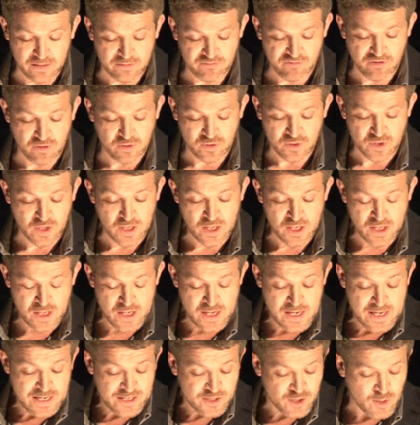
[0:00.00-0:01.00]
drugs.
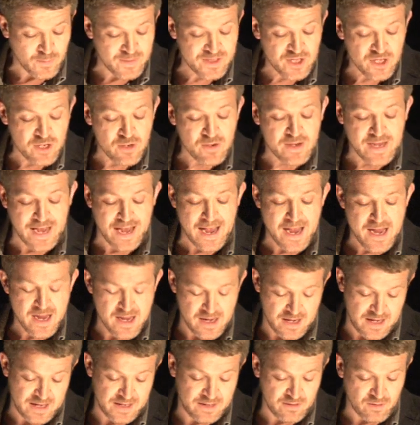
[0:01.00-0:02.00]
So in the UK,
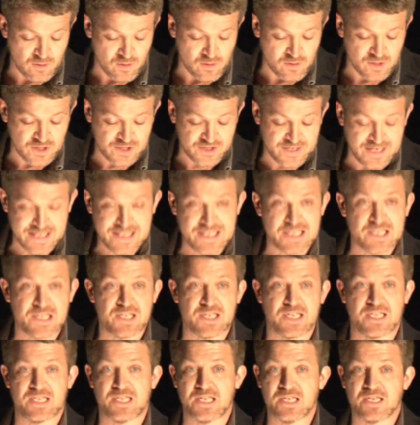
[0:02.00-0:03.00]
in August
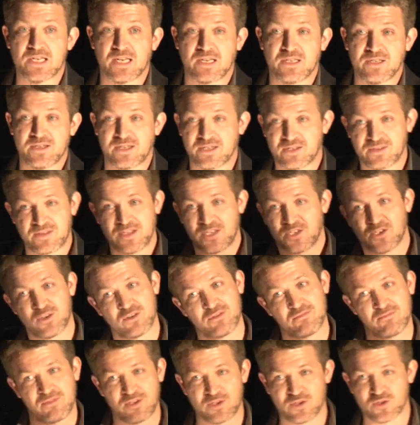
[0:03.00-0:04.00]
1966,
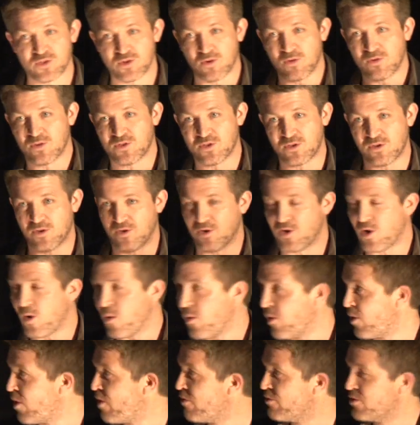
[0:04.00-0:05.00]
this talk's going to go
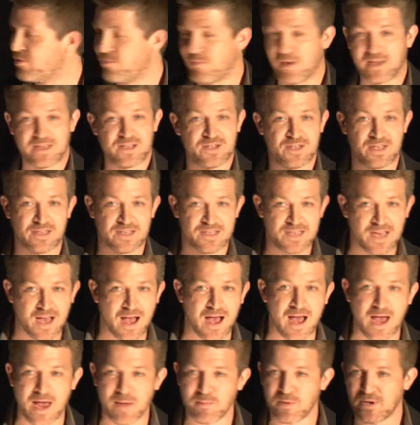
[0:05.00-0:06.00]
all over the place in
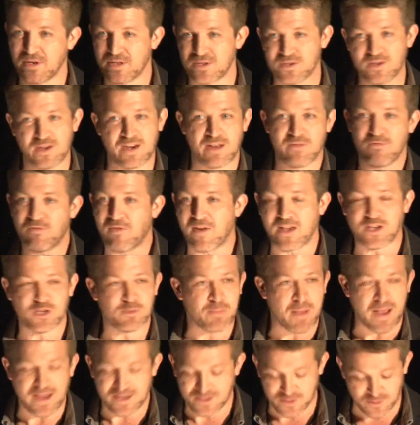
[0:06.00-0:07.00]
time, and it's going to have
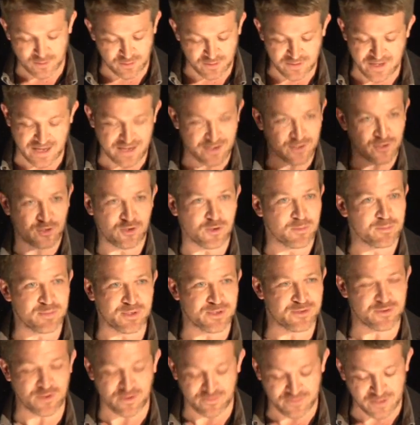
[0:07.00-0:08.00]
flashbacks and all kind of jumpy
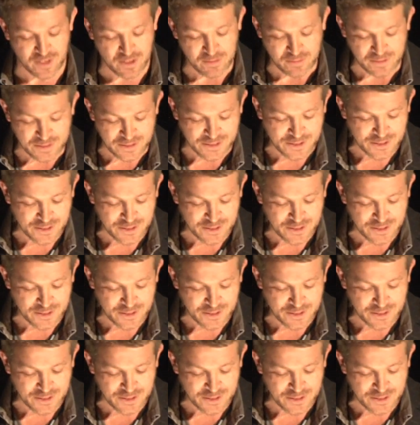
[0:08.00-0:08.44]
stuff, you know.